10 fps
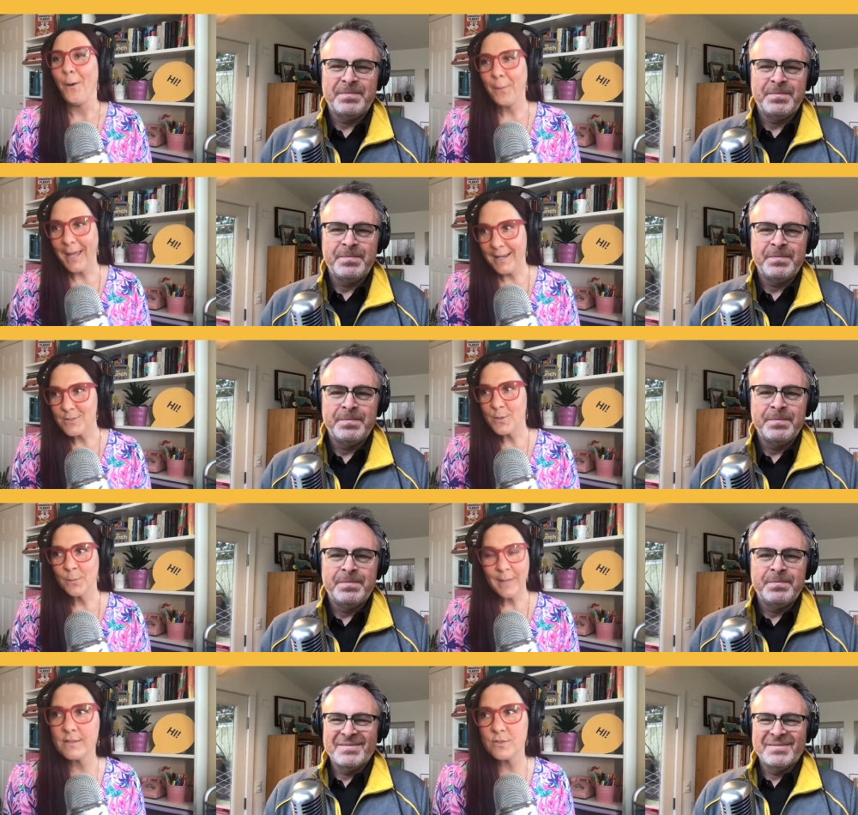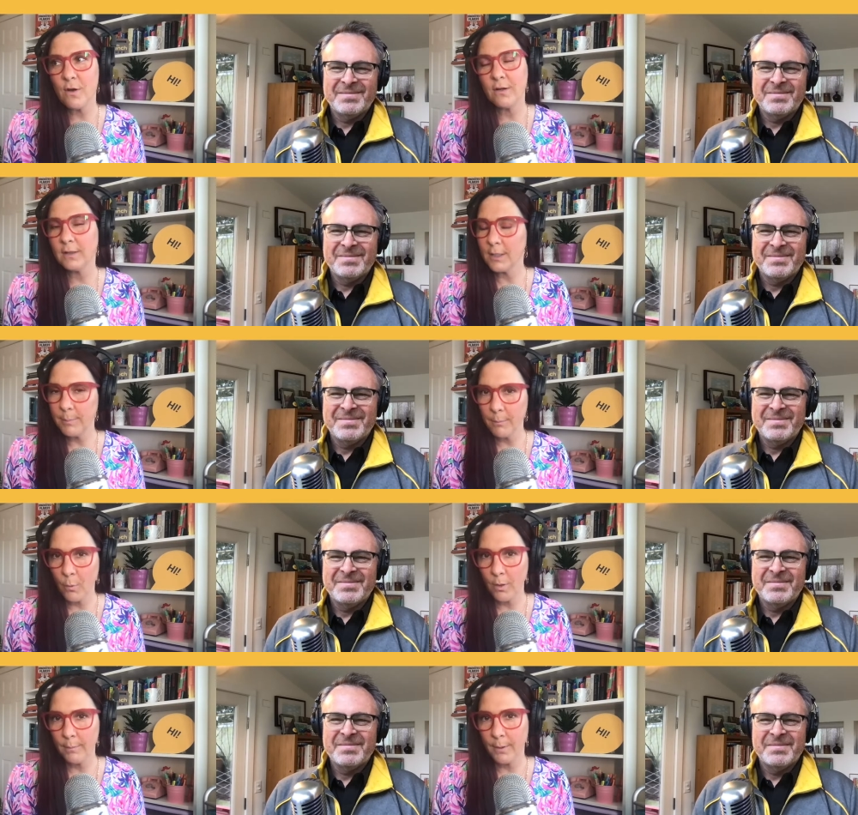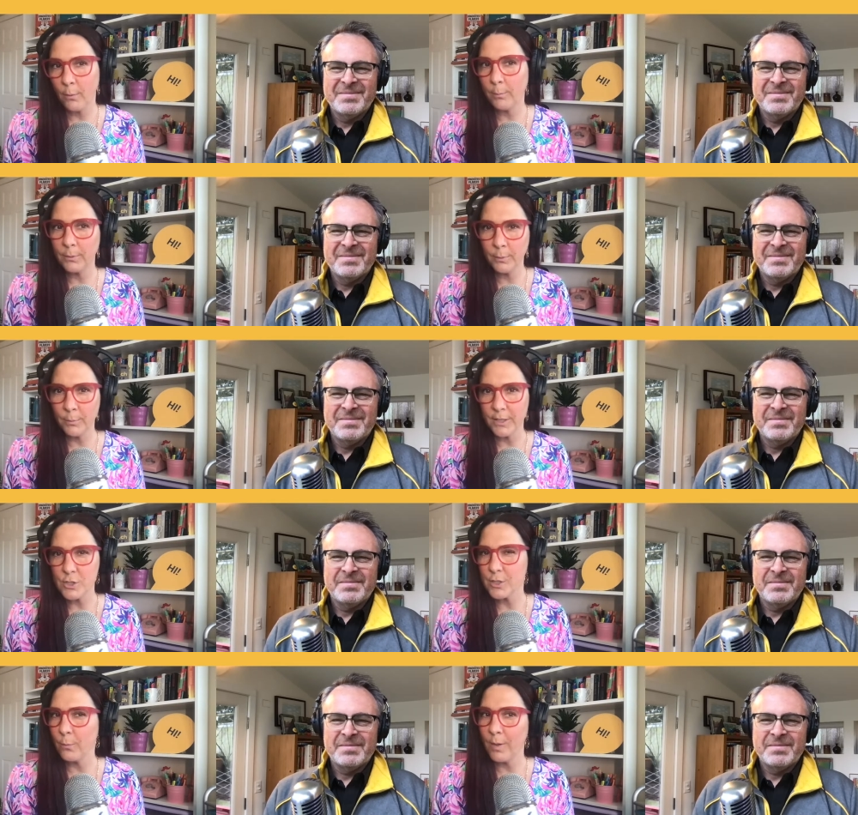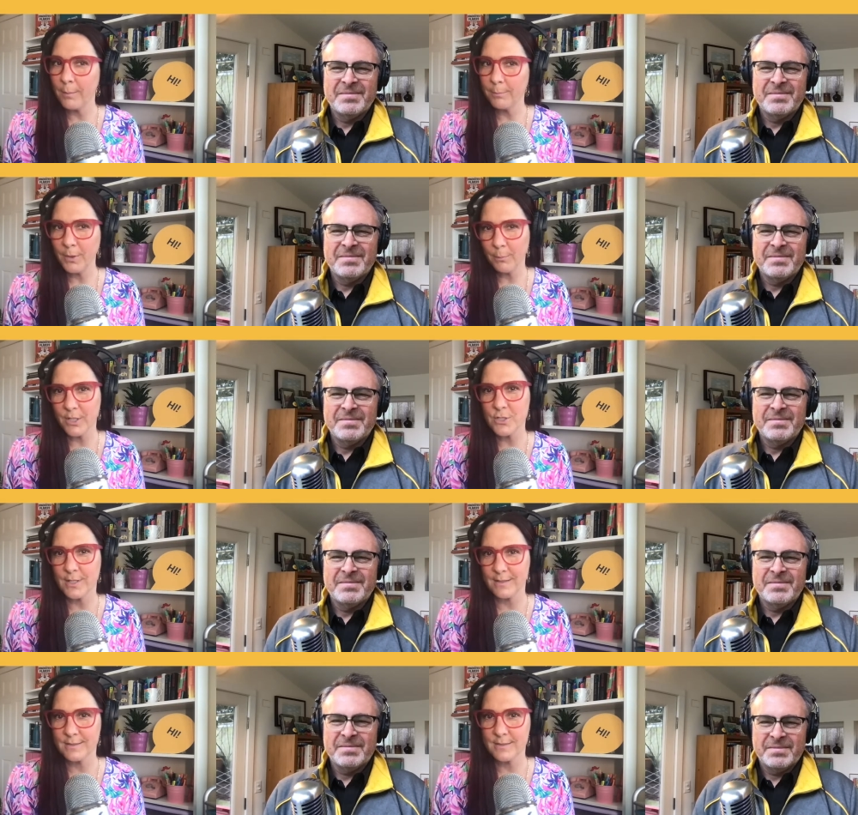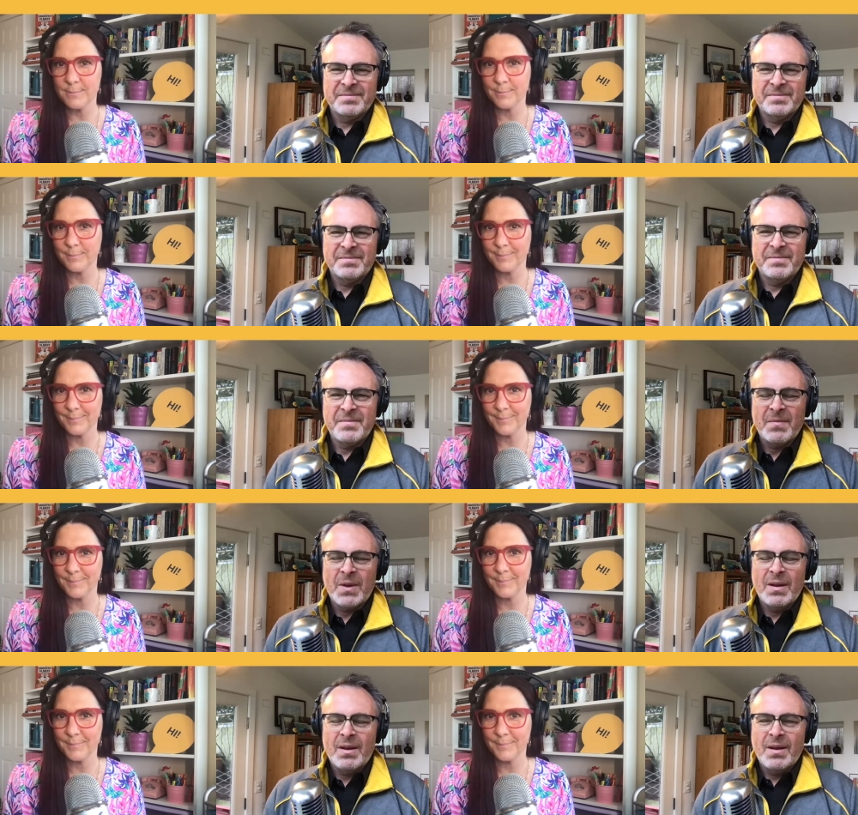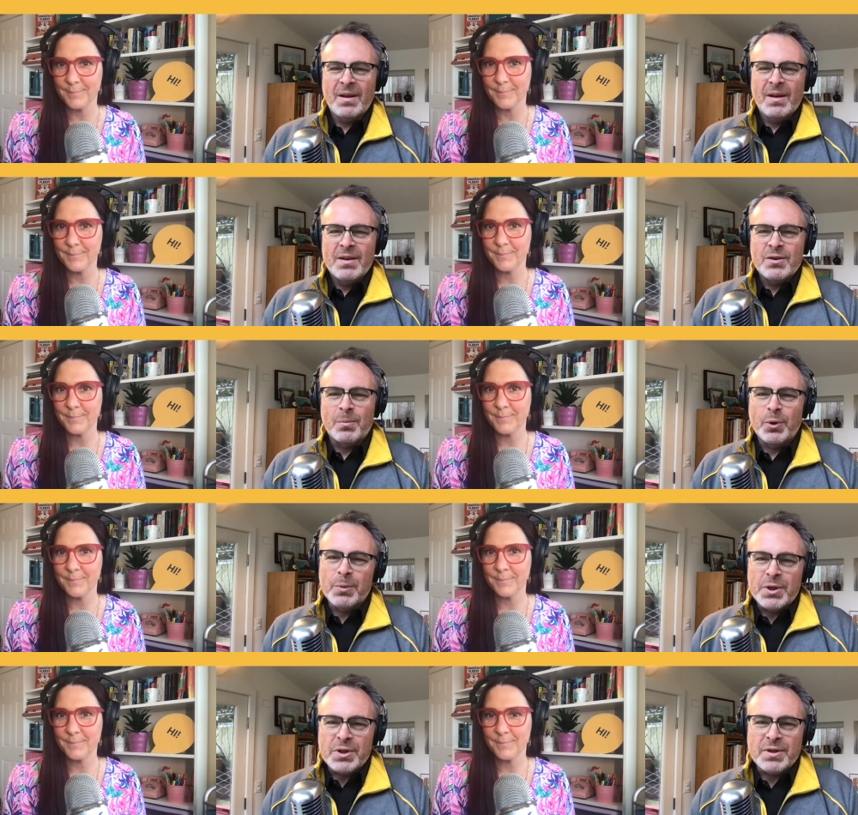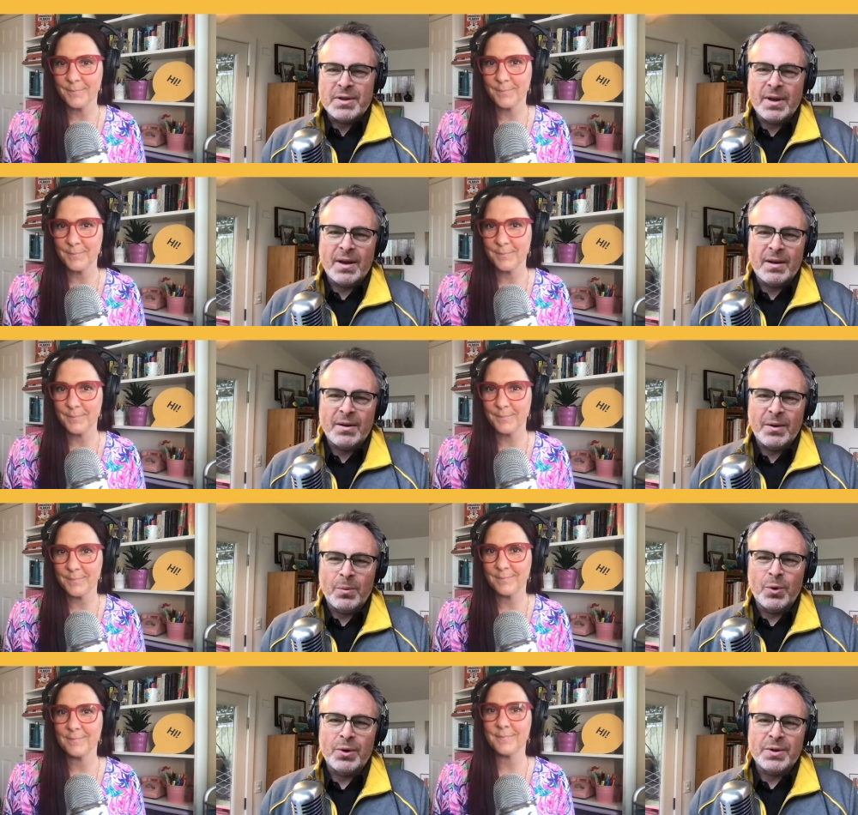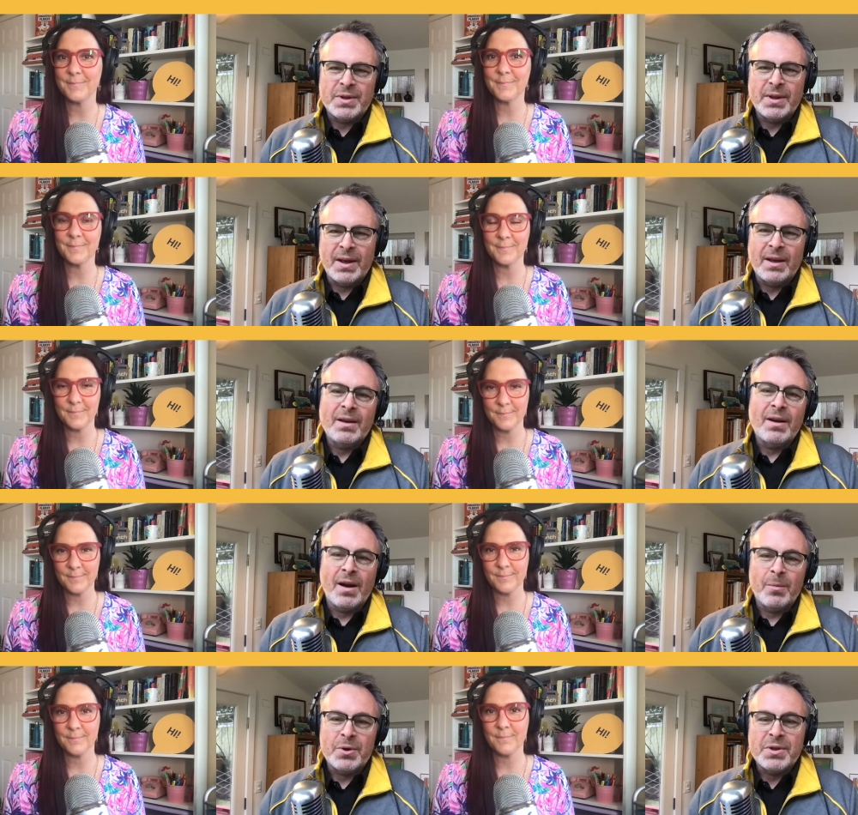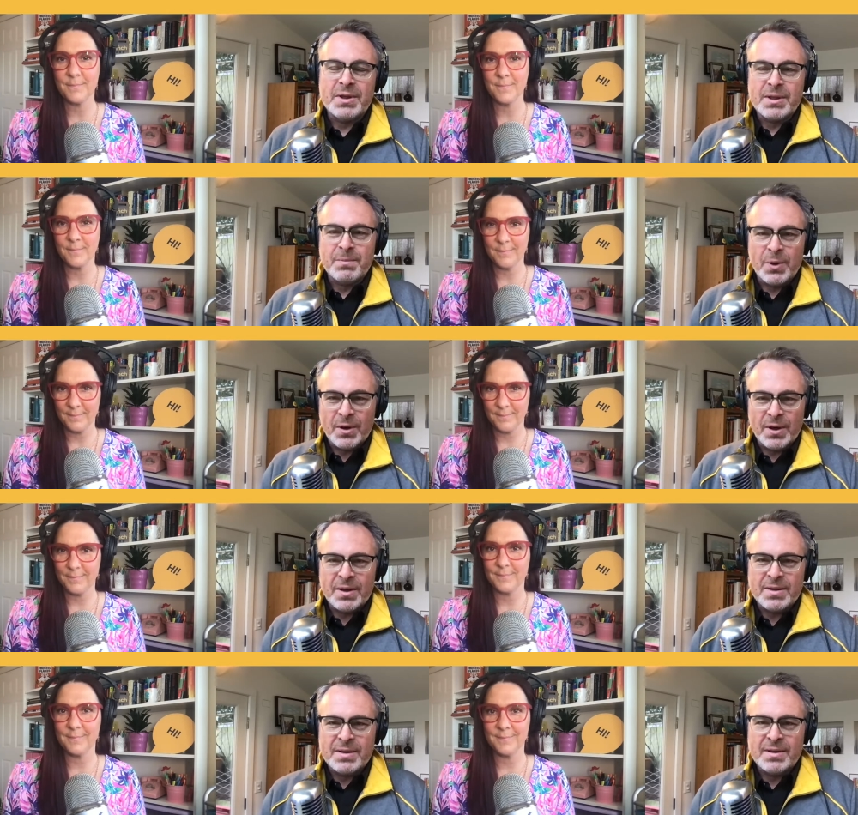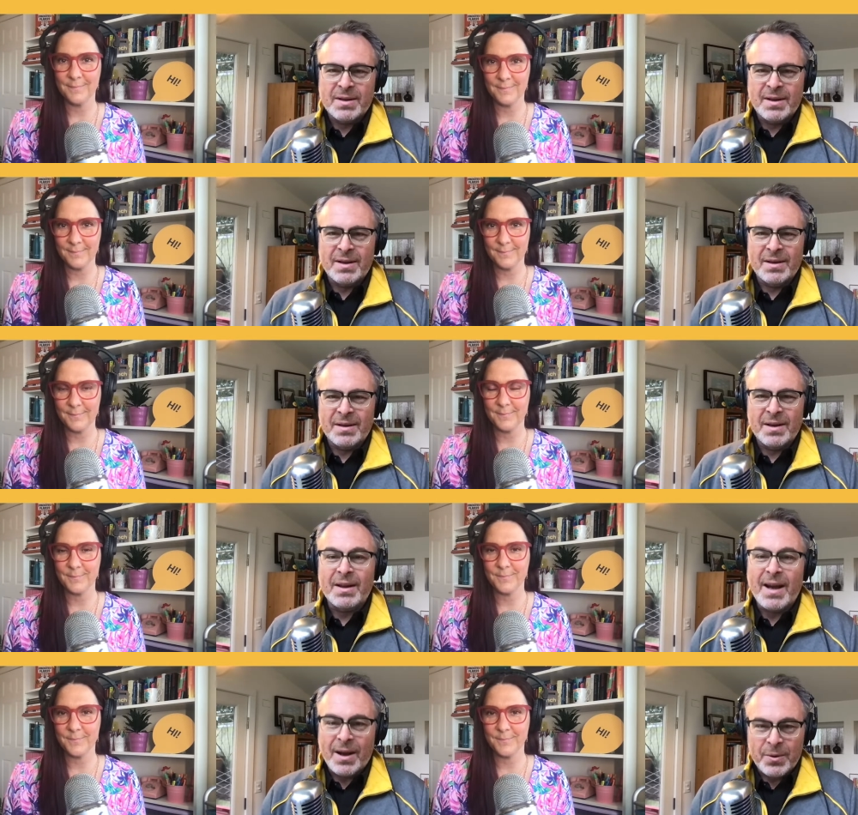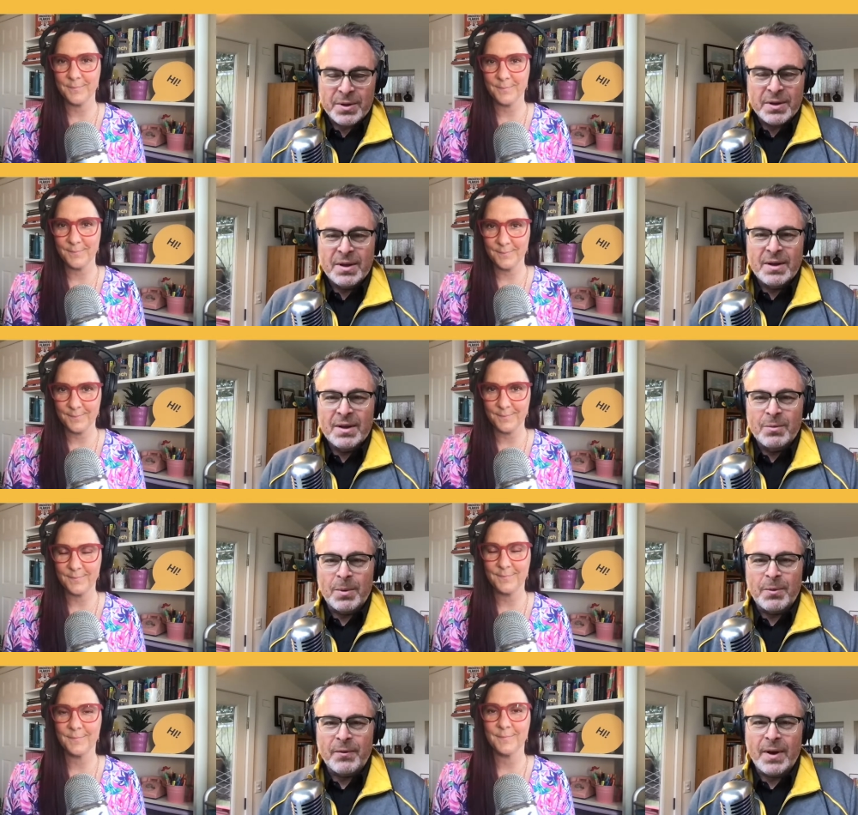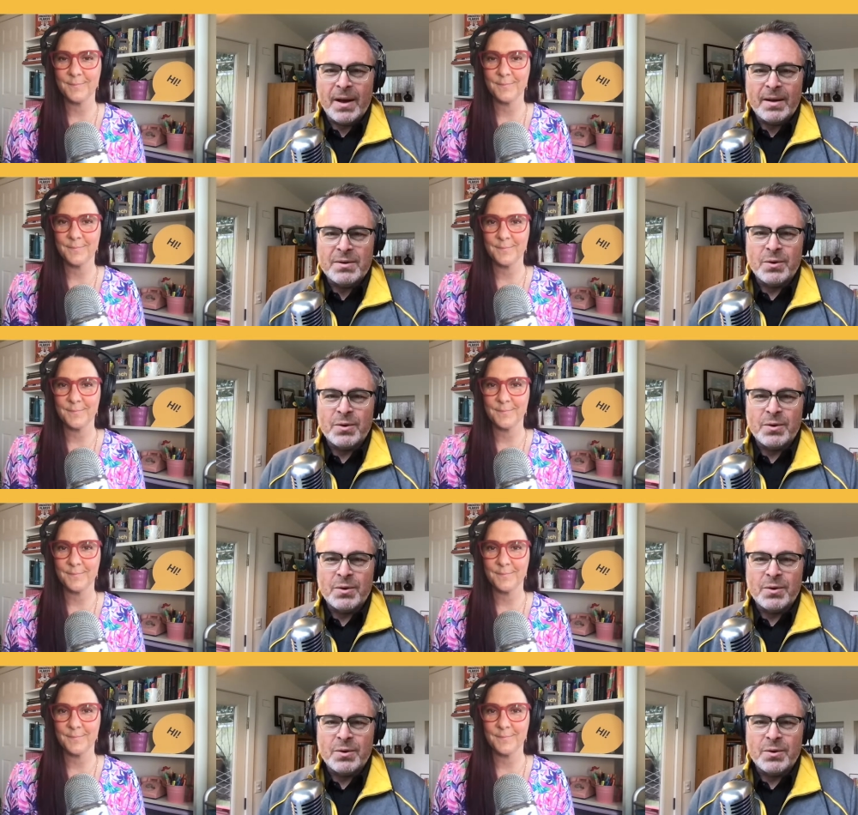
Speaker 1: Okay, so let's talk a little bit more about Bloomreach and what Bloomreach does.
Speaker 2: So Bloomreach is uh, the world's leading commerce experience uh, cloud. We provide